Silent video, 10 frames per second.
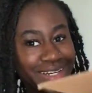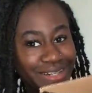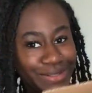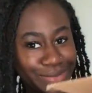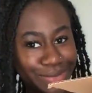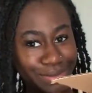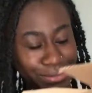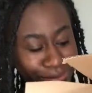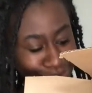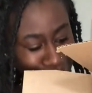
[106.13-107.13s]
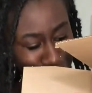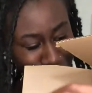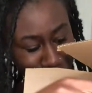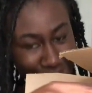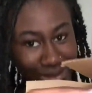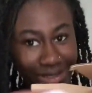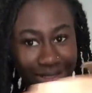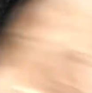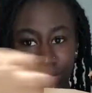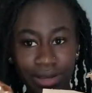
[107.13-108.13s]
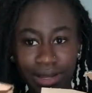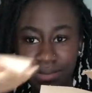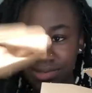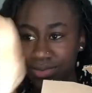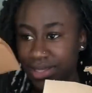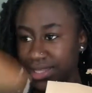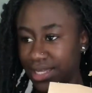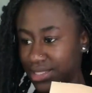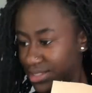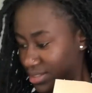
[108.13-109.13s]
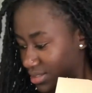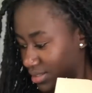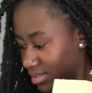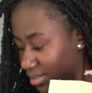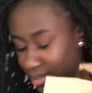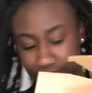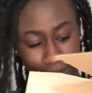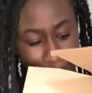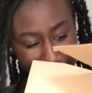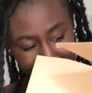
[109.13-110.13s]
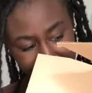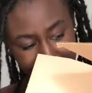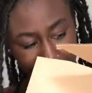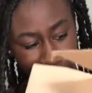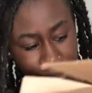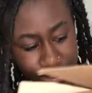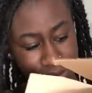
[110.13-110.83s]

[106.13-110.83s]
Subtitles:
Ooh. So it comes with this paper.